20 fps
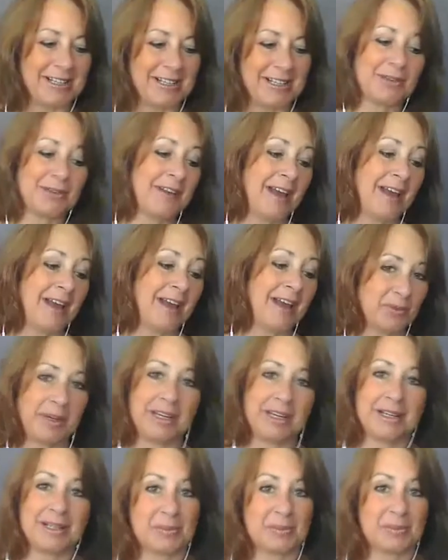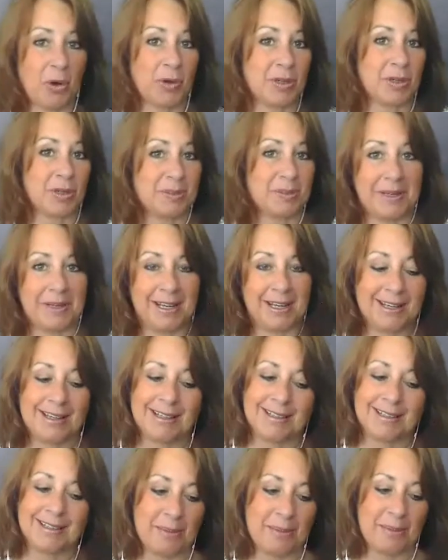So next week is ProSpeak
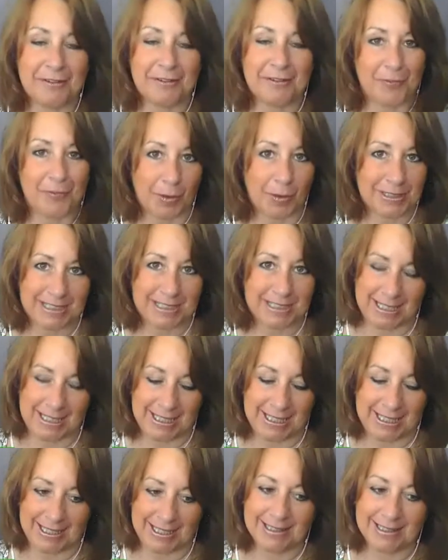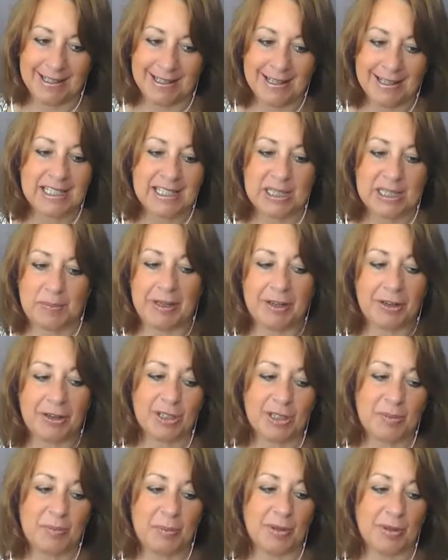number 14,
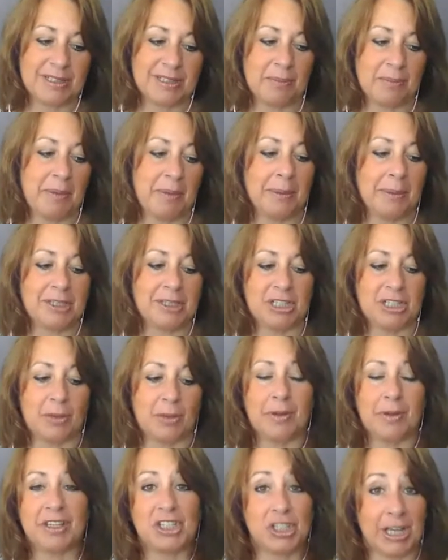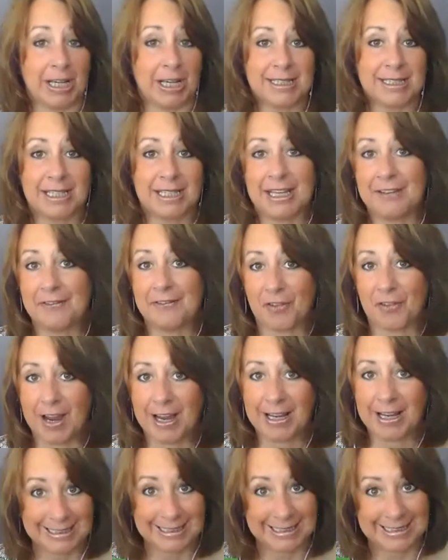Speakers, Books, and Publishing with Jessie
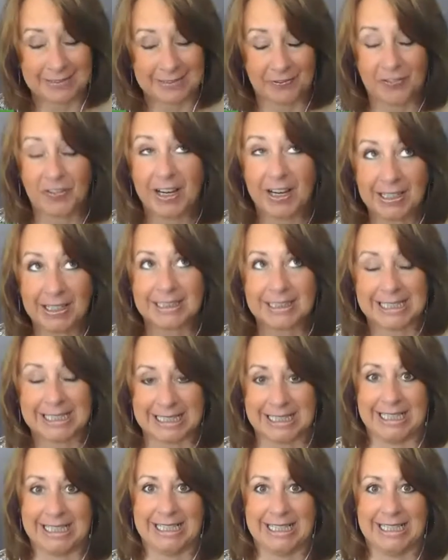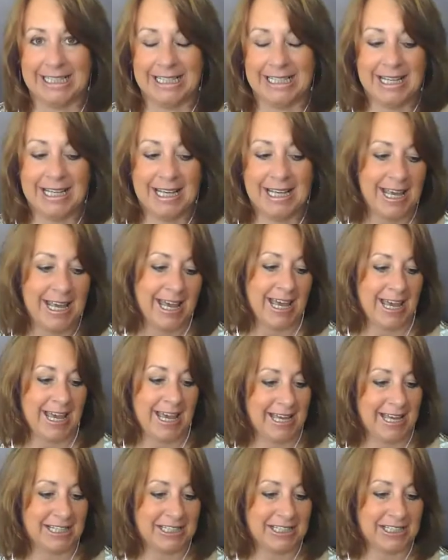Frankelstein.
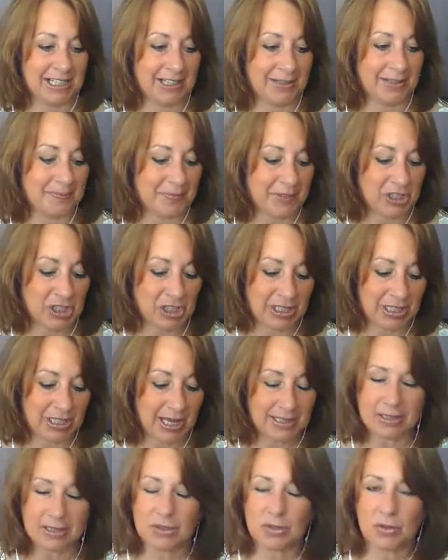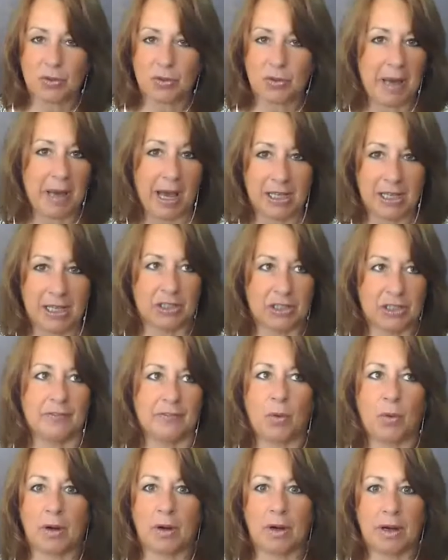And she has a true passion
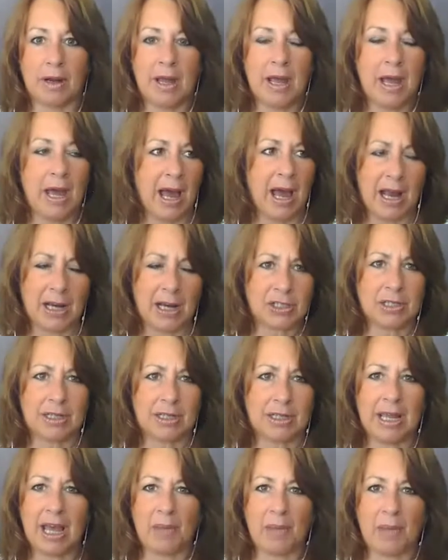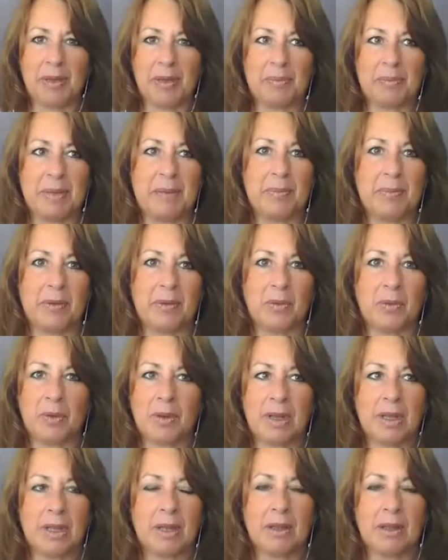for actually helping people
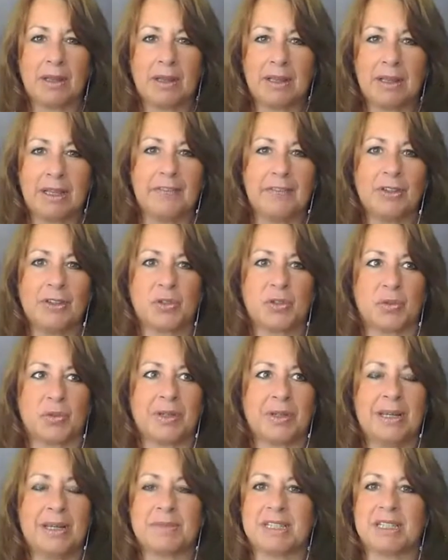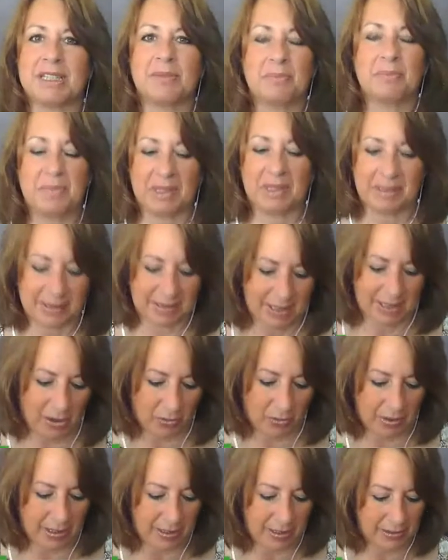live their dreams and build it
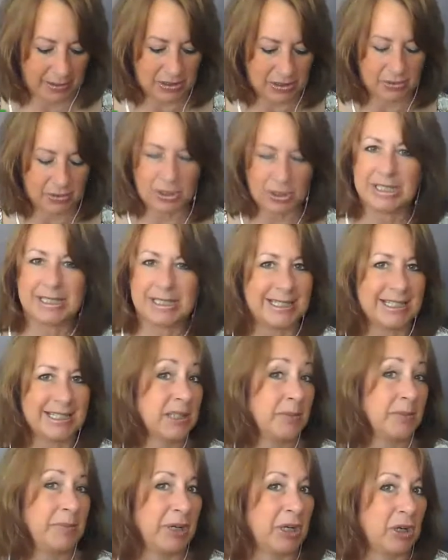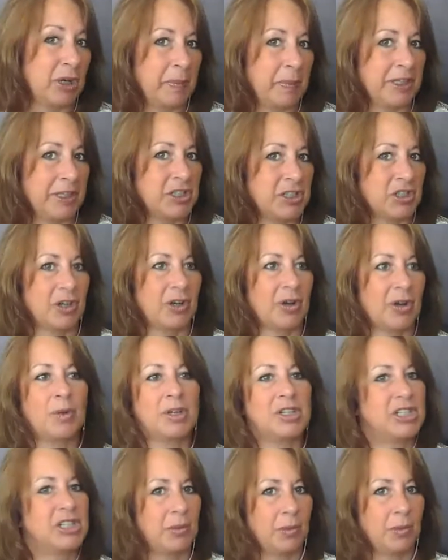out. And so she sees the bigger picture when
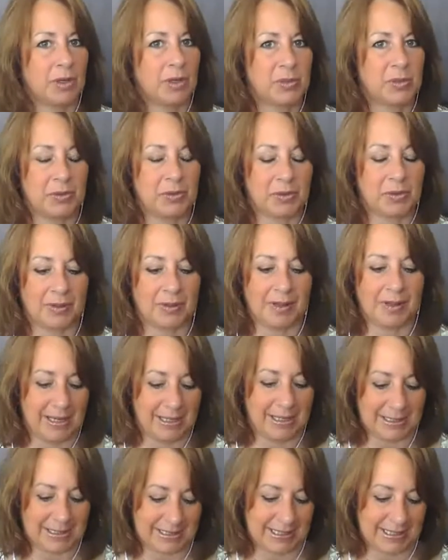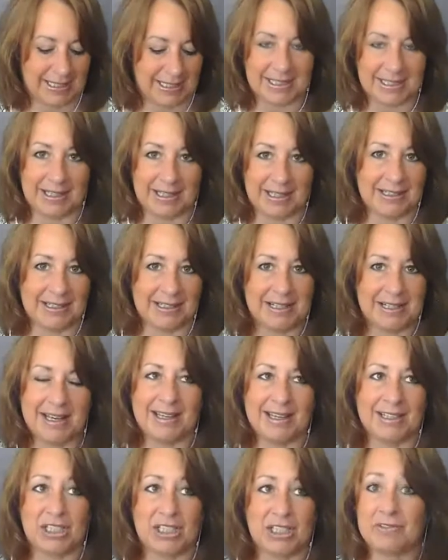she works with her clients. And
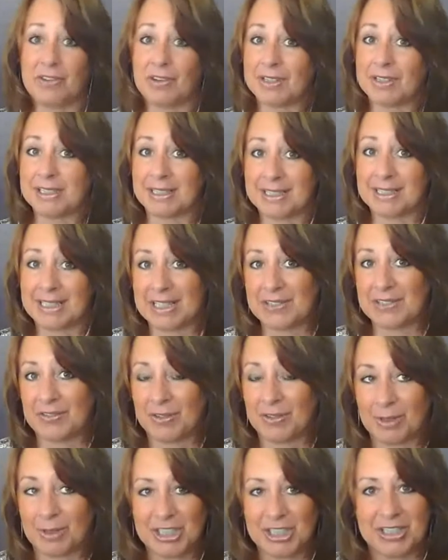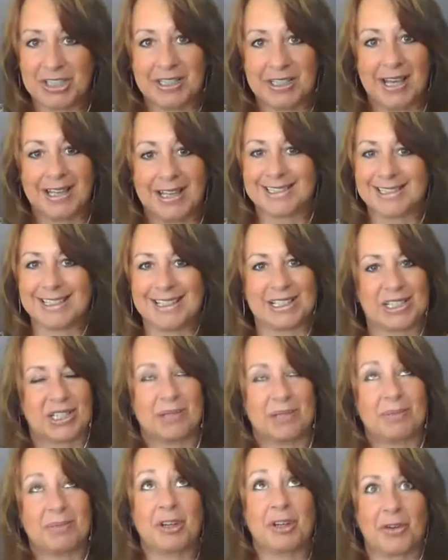she's very successful in what she does, and it's
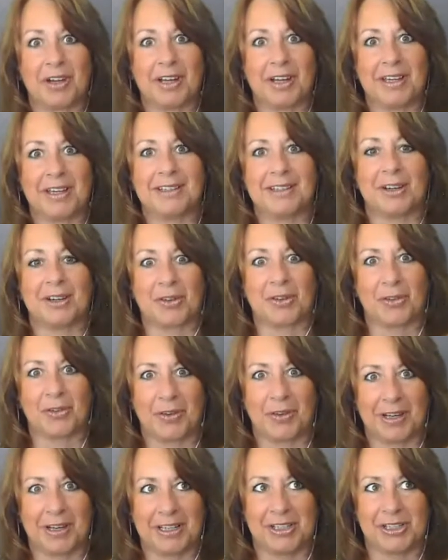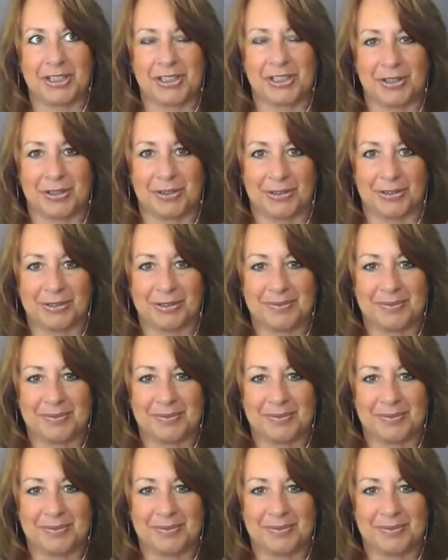going to be a great, great show.